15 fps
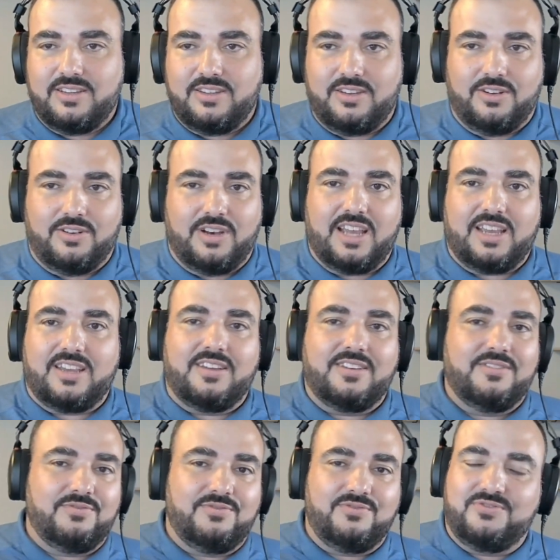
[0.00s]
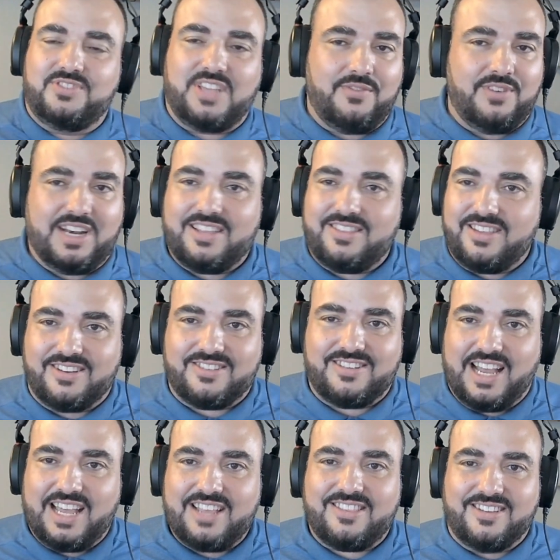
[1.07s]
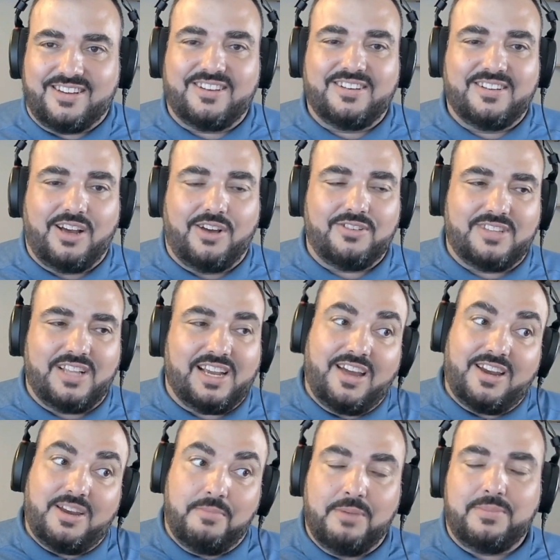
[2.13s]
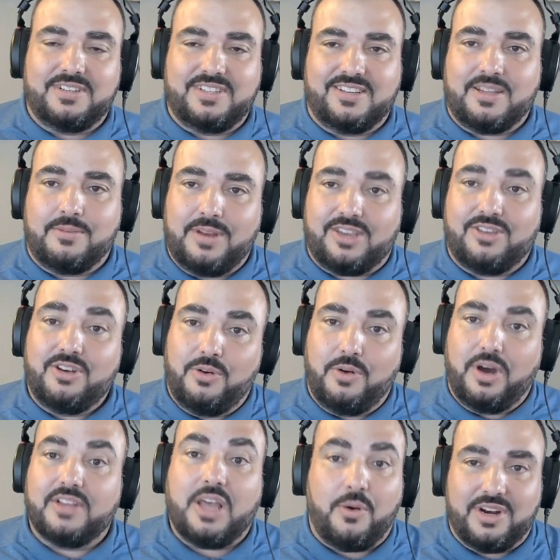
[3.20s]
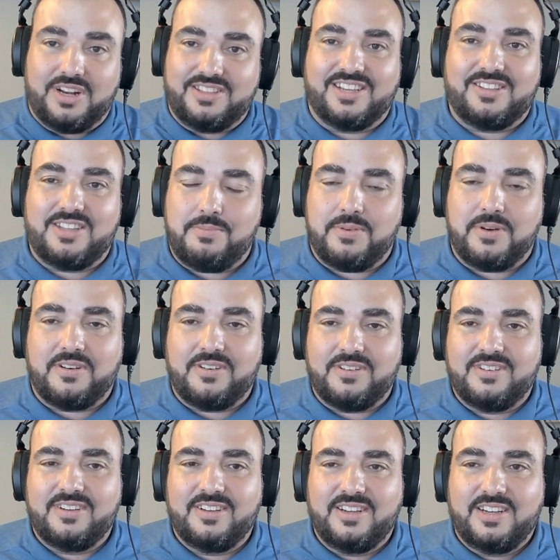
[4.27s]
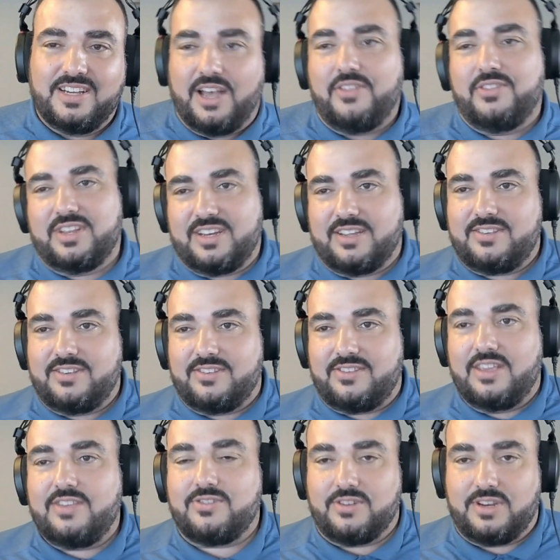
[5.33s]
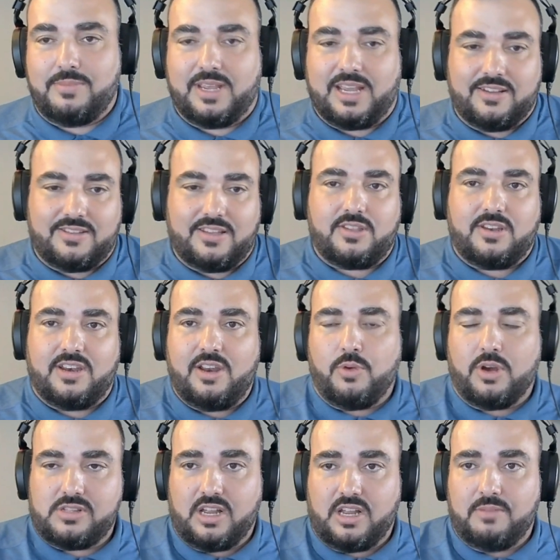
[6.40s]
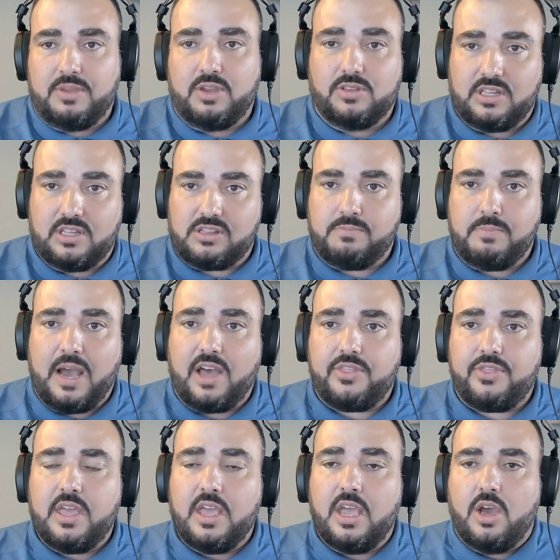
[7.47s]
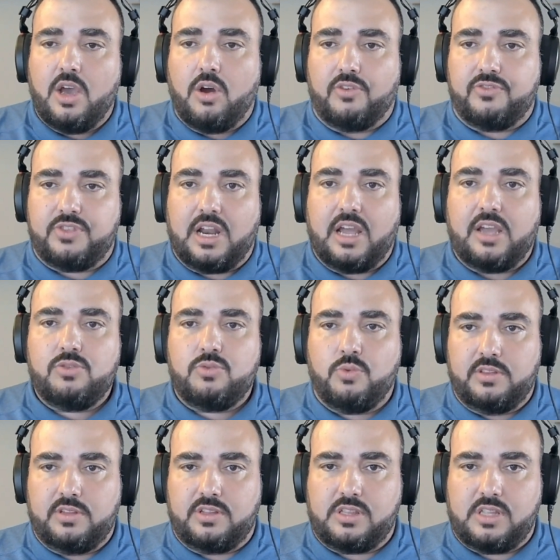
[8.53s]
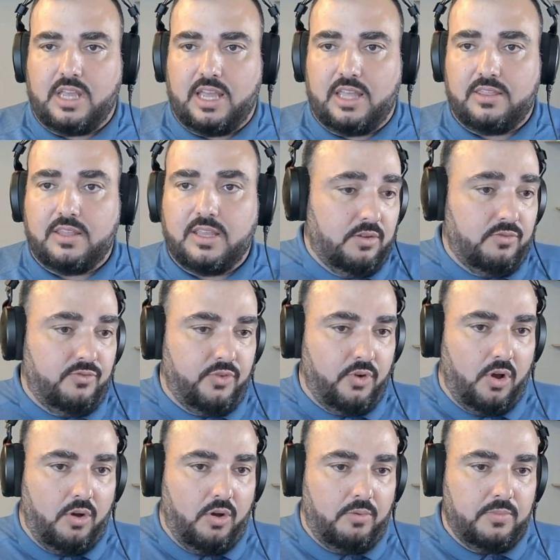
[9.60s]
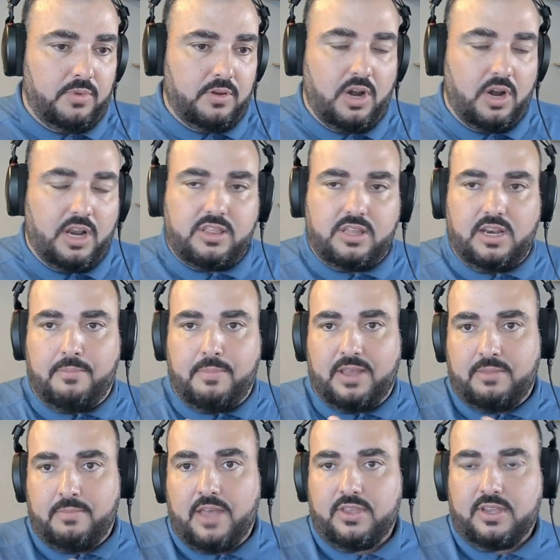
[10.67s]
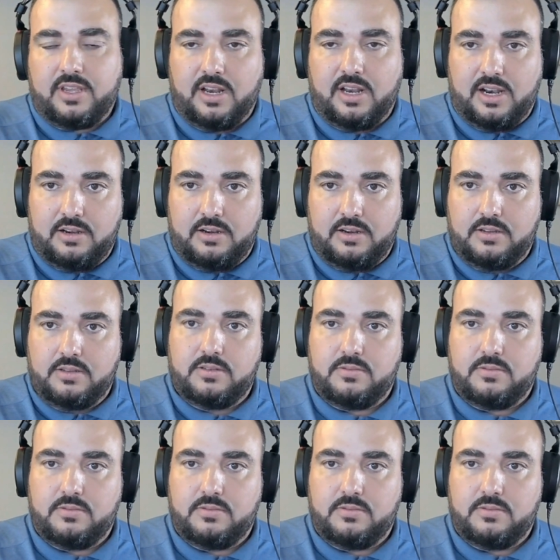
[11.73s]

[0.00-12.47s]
You know, like seven, eight years later, I was like, I remember this. I'm like, you know what? I want to dig deeper. And the rest is history because that's really what started yeah. me on this path of trying to understand from not necessarily a mathematical and